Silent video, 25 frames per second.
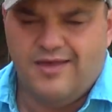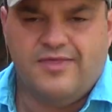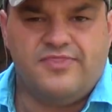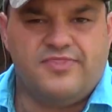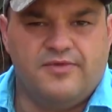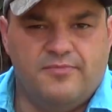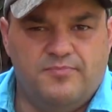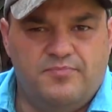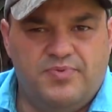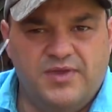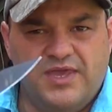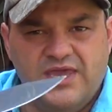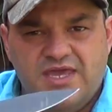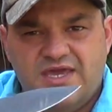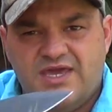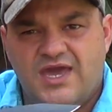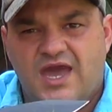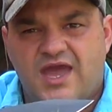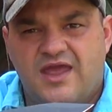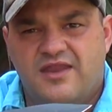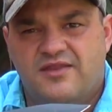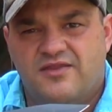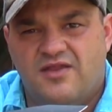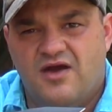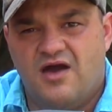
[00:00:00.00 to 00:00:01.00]
the
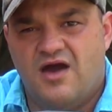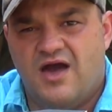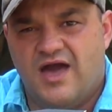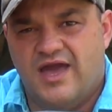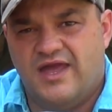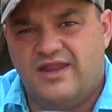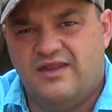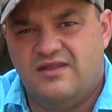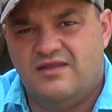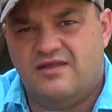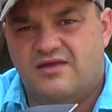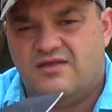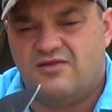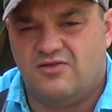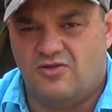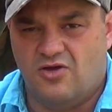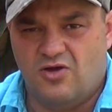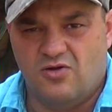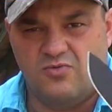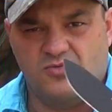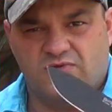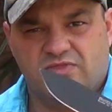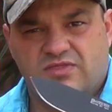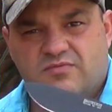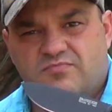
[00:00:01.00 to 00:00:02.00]
BK9
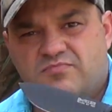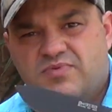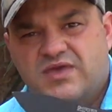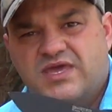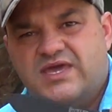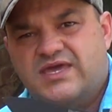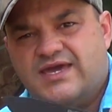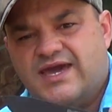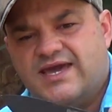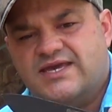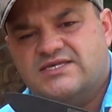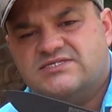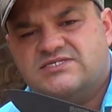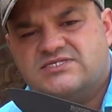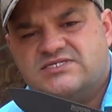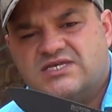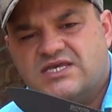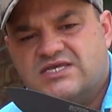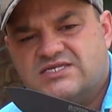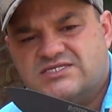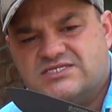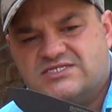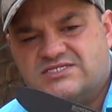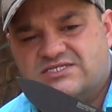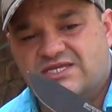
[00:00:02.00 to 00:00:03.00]
along with the
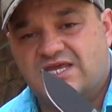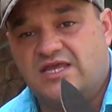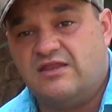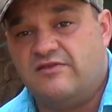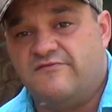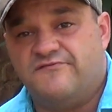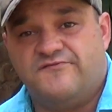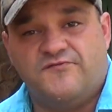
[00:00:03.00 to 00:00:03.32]
BK16,